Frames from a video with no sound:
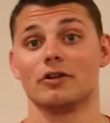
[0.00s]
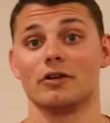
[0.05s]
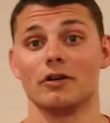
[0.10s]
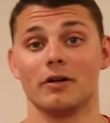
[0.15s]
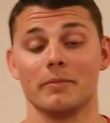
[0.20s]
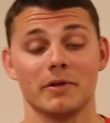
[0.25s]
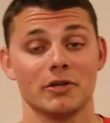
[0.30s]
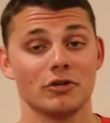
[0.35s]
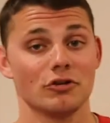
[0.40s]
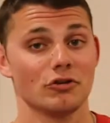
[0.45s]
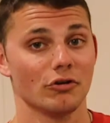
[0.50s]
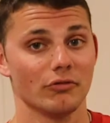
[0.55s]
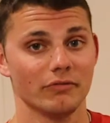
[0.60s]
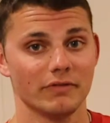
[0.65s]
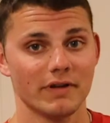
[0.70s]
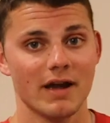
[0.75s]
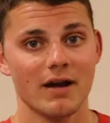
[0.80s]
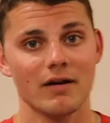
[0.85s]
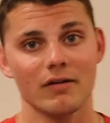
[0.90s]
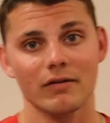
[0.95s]
You know what I mean? You go
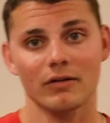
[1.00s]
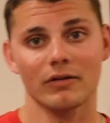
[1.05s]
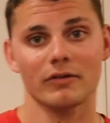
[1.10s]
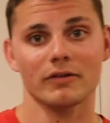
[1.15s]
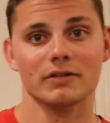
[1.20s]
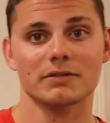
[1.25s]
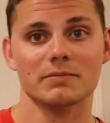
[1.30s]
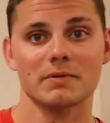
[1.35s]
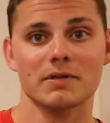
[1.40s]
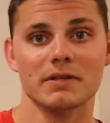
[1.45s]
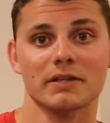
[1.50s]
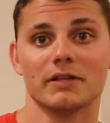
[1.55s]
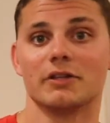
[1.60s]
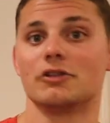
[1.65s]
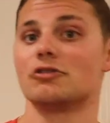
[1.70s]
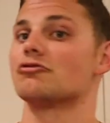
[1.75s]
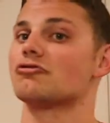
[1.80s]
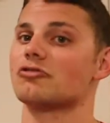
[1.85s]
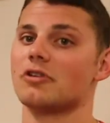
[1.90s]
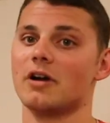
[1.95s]
down on the Smith
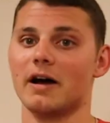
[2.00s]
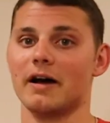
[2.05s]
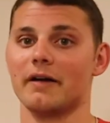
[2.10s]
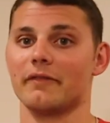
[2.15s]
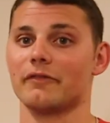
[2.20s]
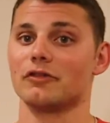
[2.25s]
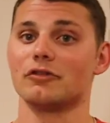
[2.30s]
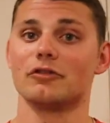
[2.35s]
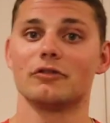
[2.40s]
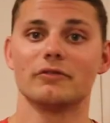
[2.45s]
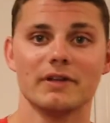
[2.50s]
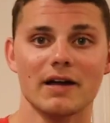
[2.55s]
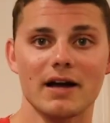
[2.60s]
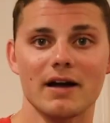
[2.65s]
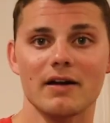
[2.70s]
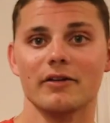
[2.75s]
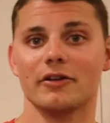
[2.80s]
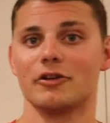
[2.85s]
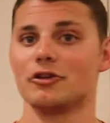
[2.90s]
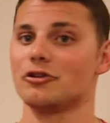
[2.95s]
and you drive, and you go
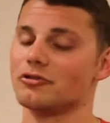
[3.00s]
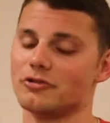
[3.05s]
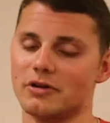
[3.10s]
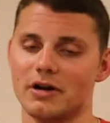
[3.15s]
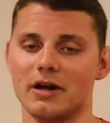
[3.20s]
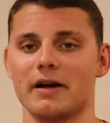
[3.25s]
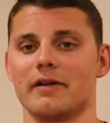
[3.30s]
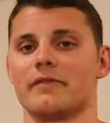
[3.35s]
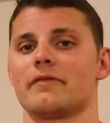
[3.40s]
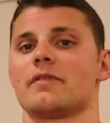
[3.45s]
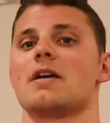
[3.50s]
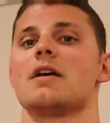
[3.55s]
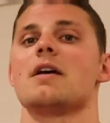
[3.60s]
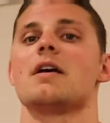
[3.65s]
down and you drive.